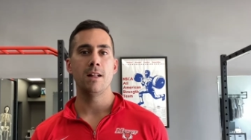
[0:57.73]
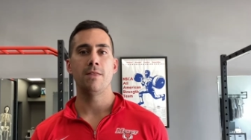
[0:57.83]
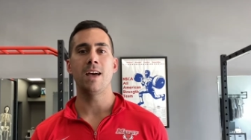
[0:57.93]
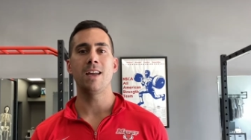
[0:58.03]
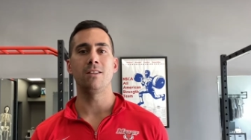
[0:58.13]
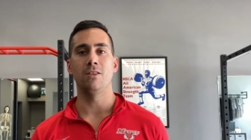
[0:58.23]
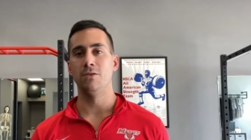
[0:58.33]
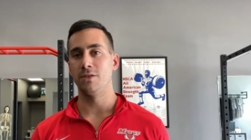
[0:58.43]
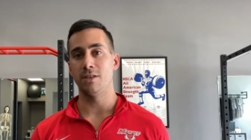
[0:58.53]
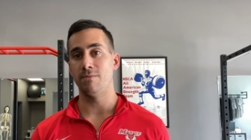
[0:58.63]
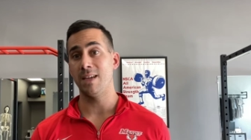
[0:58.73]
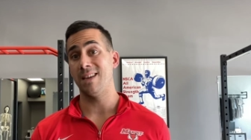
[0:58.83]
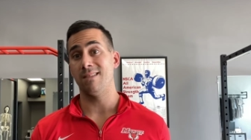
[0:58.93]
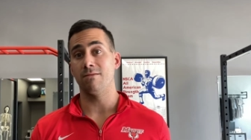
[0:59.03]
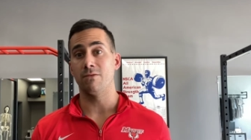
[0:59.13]
That alone to
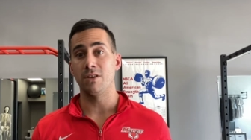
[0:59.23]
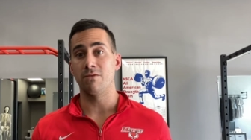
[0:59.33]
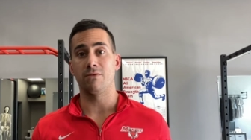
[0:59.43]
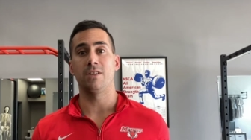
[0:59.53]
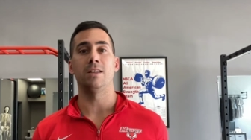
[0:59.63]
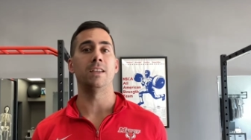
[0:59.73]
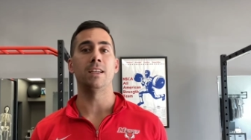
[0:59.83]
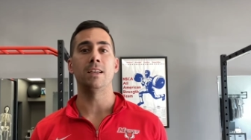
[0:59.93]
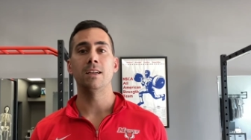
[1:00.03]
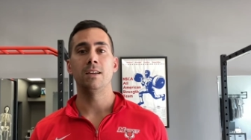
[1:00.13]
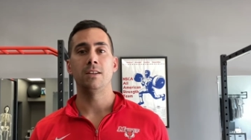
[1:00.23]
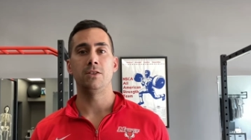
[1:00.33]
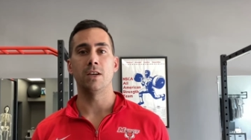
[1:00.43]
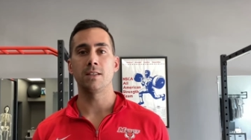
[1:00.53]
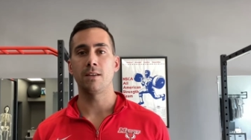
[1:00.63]
me wouldn't really
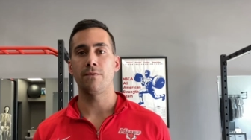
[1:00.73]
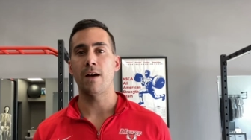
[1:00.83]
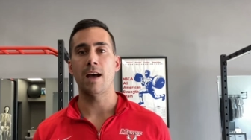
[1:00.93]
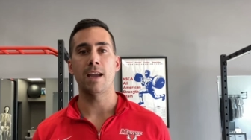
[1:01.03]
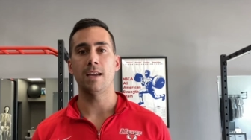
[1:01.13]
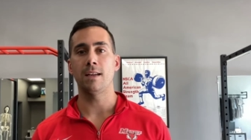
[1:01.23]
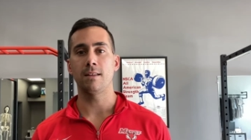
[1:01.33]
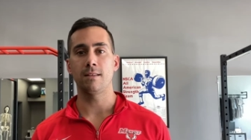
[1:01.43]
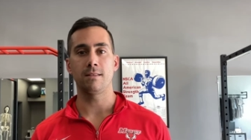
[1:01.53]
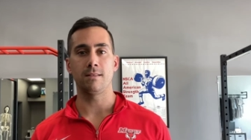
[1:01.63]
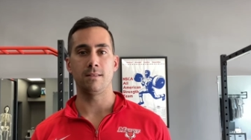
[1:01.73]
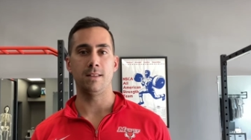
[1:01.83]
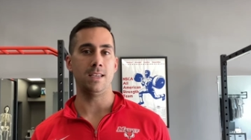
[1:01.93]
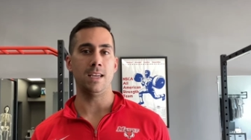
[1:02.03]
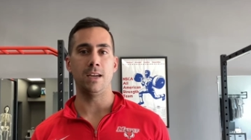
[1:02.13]
justify
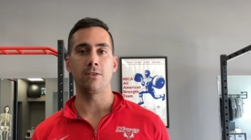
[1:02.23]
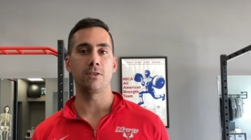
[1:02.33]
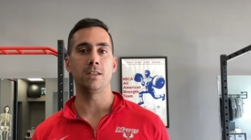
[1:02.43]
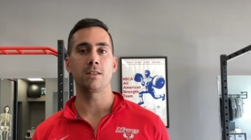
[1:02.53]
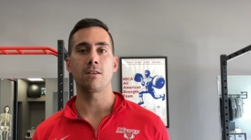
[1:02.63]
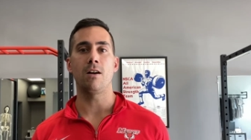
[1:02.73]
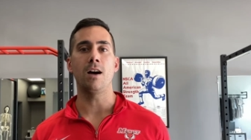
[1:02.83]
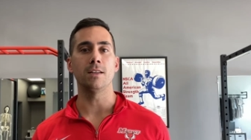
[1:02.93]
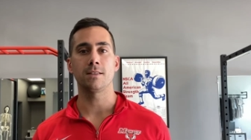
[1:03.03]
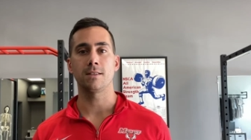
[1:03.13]
the increased cost.